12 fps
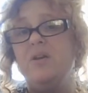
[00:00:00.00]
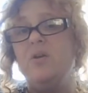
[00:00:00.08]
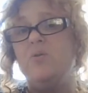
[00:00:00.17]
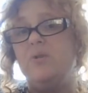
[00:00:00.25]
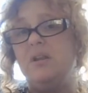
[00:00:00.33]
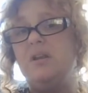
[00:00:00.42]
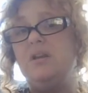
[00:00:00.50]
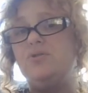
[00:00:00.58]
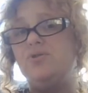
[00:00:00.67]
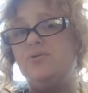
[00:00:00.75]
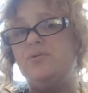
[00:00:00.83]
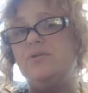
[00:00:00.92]
really
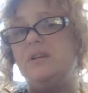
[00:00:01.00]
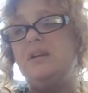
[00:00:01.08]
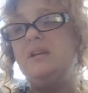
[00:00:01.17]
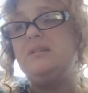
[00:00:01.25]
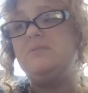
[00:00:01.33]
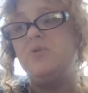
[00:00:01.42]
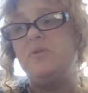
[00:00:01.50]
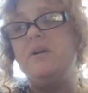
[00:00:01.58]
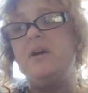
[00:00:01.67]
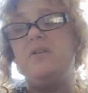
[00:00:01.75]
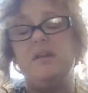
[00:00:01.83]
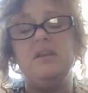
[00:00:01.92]
and truly, it's more
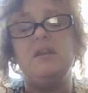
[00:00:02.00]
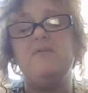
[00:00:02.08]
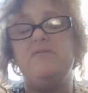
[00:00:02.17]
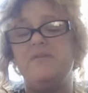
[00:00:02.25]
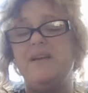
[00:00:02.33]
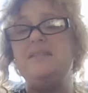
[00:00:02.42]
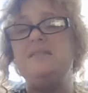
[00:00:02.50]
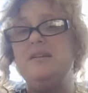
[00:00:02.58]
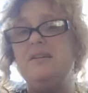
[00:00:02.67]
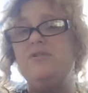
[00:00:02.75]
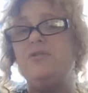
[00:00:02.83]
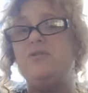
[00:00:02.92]
about, I think,
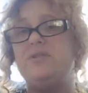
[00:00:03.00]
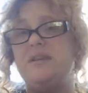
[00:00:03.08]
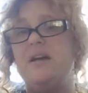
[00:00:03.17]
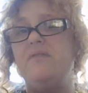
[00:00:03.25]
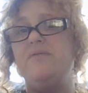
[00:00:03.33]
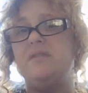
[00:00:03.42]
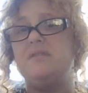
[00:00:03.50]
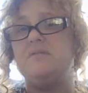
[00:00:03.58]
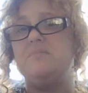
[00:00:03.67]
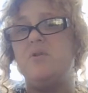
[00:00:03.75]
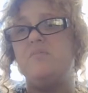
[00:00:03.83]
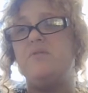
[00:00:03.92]
investing in yourself at
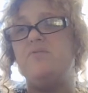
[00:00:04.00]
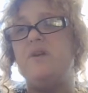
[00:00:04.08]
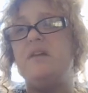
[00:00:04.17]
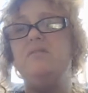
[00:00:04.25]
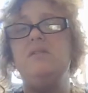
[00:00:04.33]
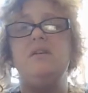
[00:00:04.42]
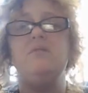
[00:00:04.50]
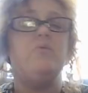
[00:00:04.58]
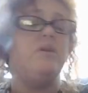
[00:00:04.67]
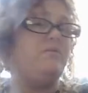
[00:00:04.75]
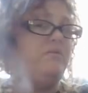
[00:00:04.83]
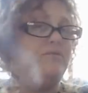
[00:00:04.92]
this moment, rather than
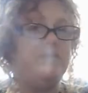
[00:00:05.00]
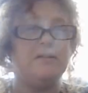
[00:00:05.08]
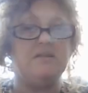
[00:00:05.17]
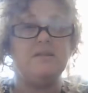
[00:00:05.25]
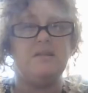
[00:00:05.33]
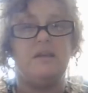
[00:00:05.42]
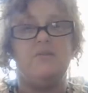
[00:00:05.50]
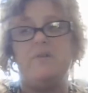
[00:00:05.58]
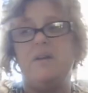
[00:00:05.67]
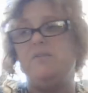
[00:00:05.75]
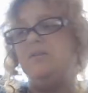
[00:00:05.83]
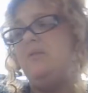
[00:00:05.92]
what the friends think,
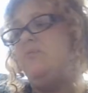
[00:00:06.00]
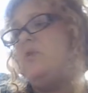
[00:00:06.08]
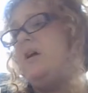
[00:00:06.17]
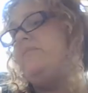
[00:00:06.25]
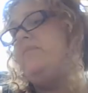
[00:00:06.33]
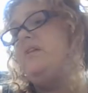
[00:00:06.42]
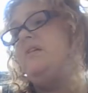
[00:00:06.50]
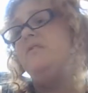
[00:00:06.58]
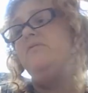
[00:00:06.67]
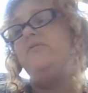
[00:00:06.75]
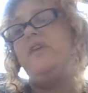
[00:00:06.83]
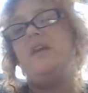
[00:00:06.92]
rather than what
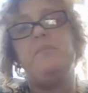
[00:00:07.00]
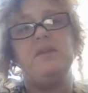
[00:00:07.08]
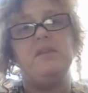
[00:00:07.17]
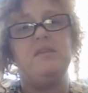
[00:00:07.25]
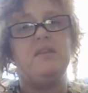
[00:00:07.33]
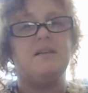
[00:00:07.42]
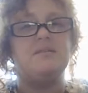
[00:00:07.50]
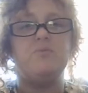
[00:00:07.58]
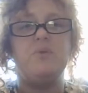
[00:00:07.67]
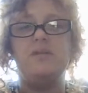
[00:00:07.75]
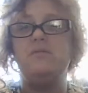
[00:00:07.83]
family thinks, rather